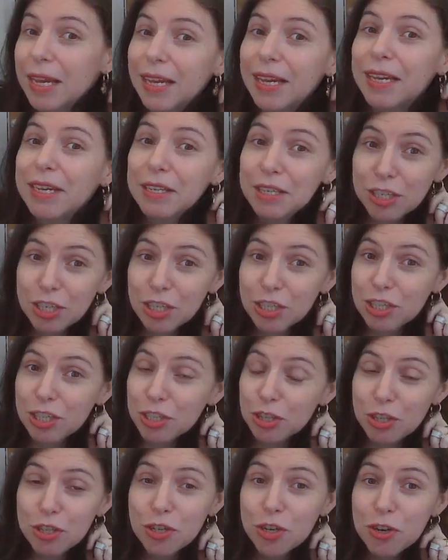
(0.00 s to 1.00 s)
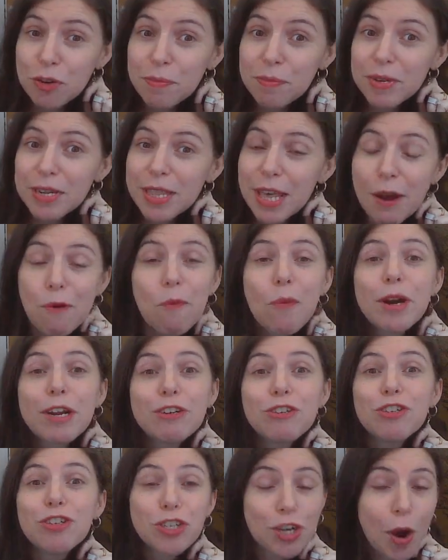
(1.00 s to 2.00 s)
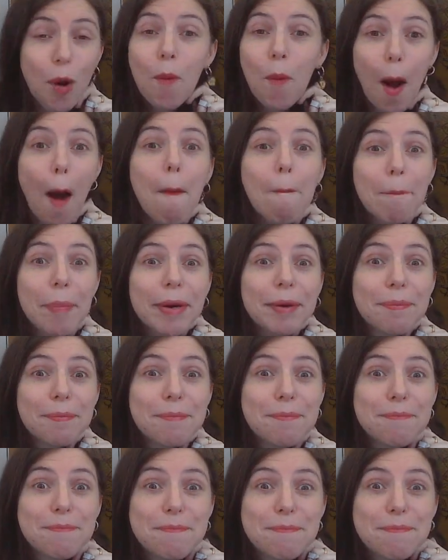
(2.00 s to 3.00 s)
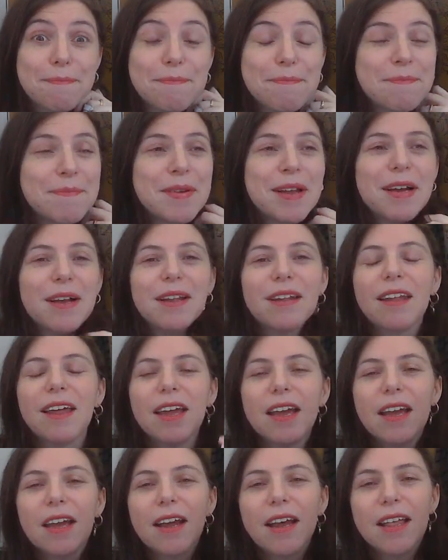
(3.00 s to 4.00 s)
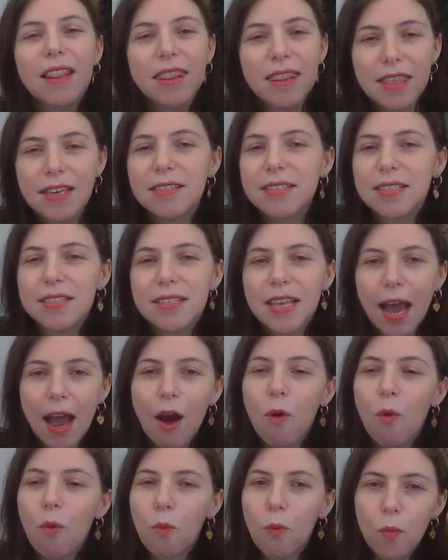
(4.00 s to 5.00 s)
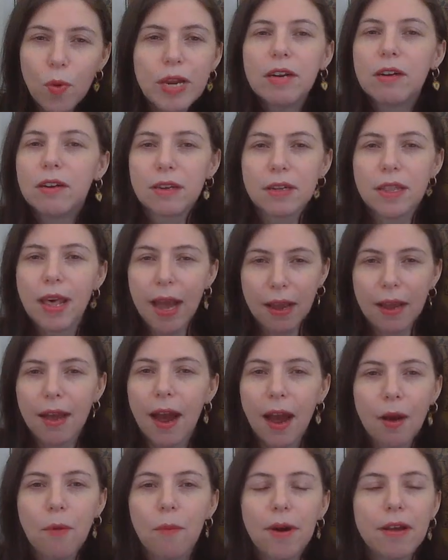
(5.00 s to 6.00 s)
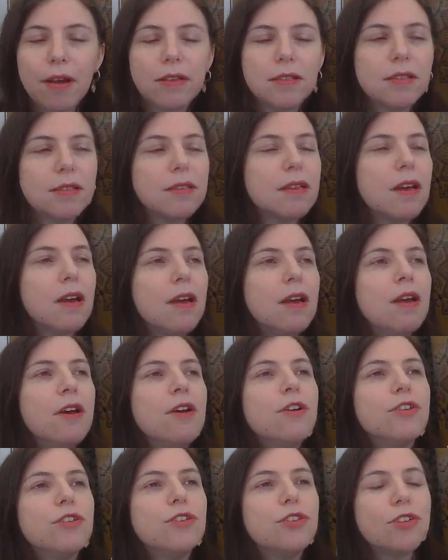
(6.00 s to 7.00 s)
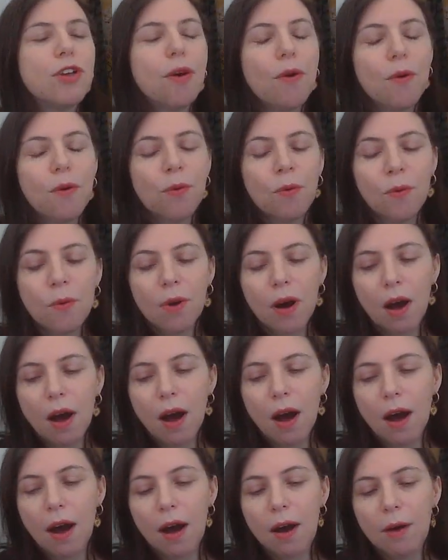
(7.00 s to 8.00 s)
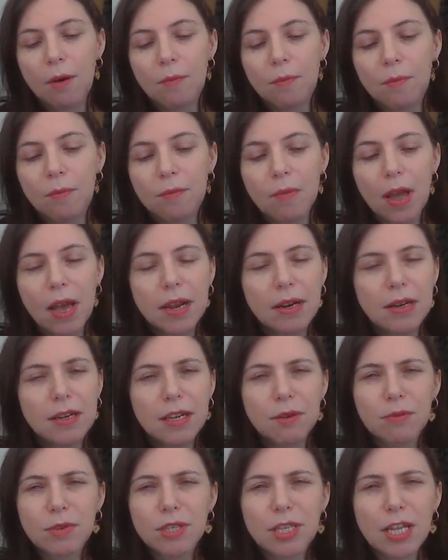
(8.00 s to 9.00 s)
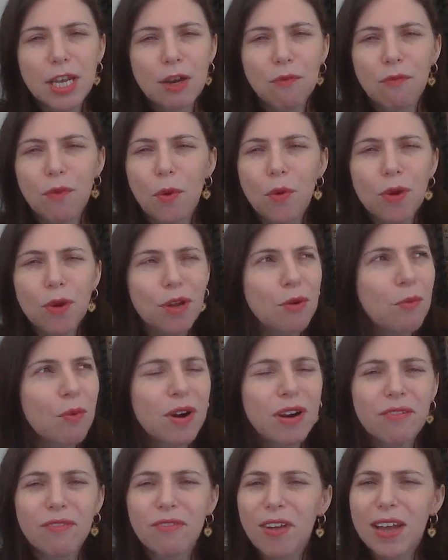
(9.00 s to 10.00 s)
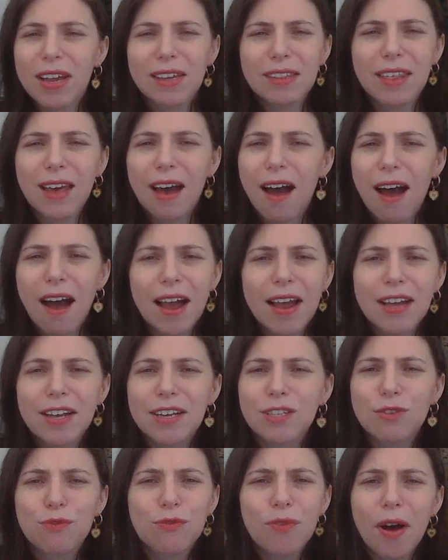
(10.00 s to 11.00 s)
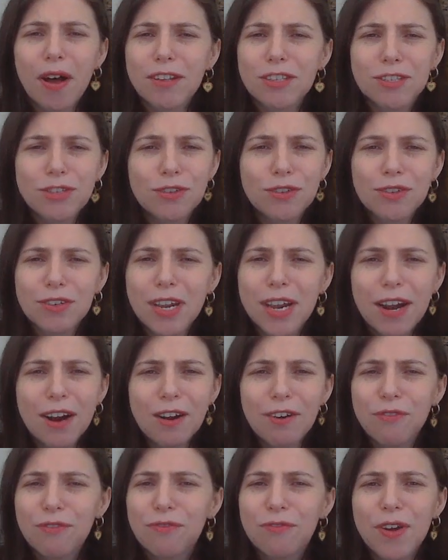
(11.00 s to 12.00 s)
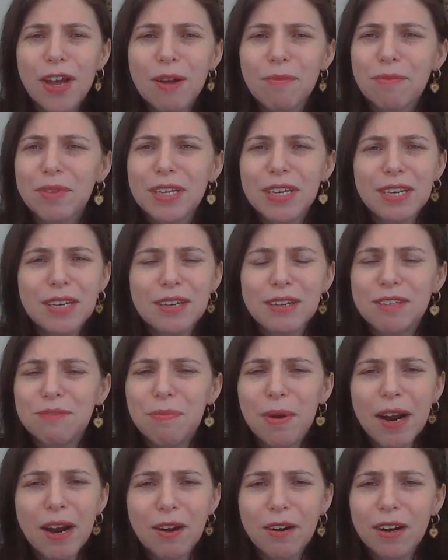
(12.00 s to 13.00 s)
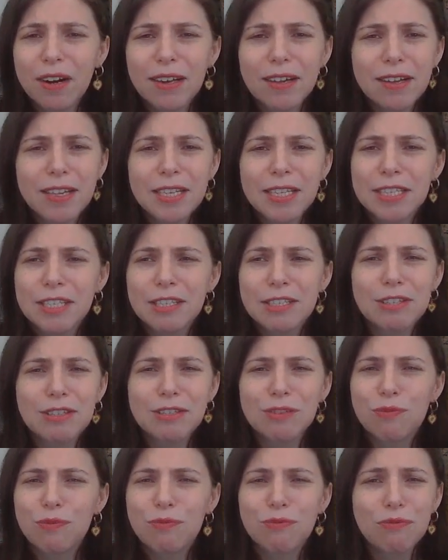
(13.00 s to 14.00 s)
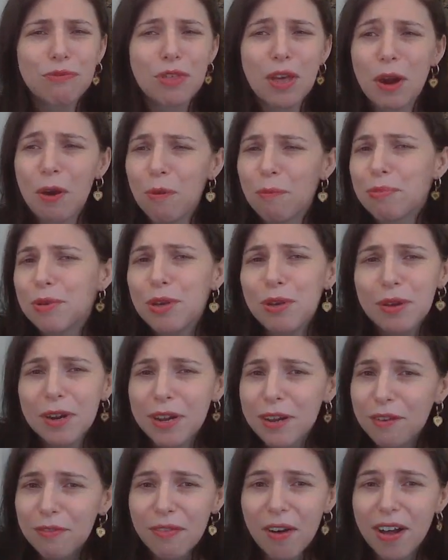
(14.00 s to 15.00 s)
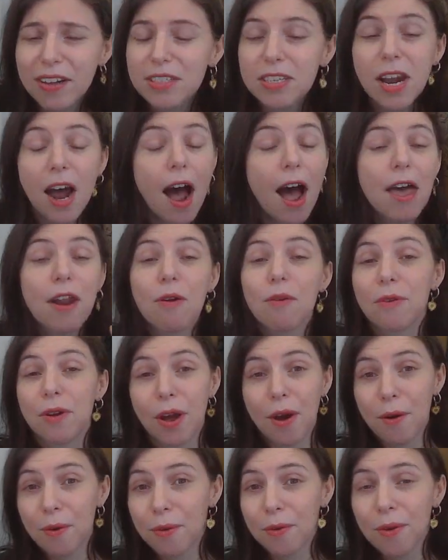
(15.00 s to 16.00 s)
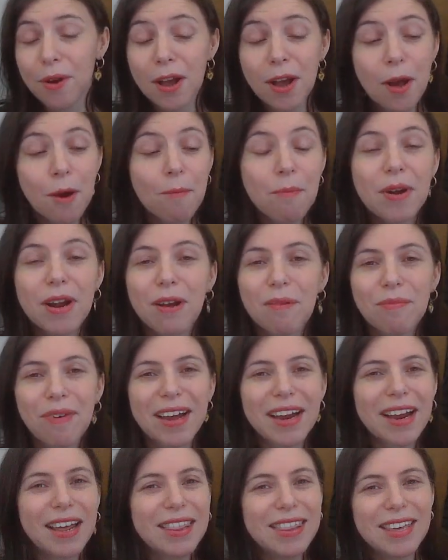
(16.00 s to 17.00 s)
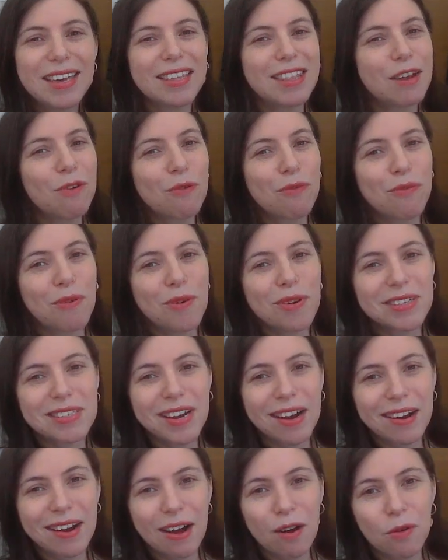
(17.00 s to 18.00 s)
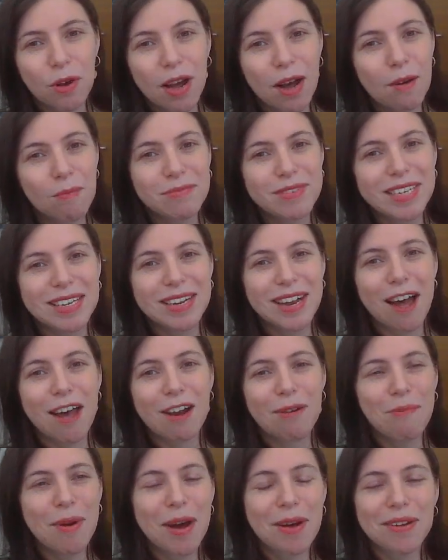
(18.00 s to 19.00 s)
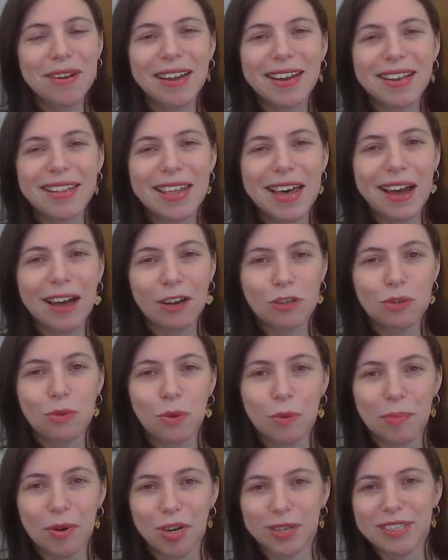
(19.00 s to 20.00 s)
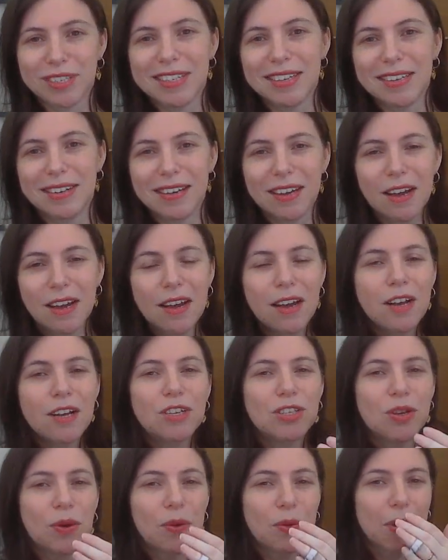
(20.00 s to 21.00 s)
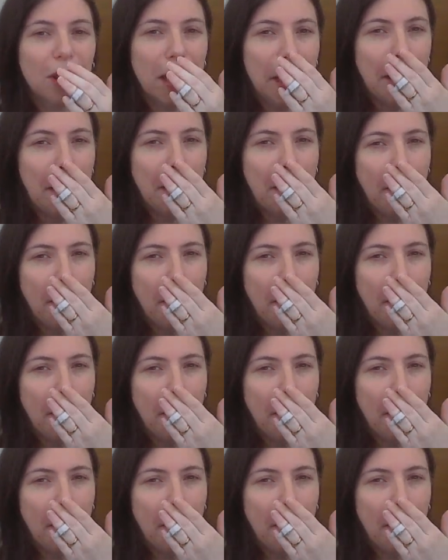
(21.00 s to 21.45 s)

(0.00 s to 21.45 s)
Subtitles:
He just assumed they wouldn't show up. Like, this is how weird that guy was. So, and he was, like, voted one of, like, the highest foster care family parents, therapeutic fuss, I don't know. But I'm like, I think they were focused on outcomes and not about, like, the actual person. So, like,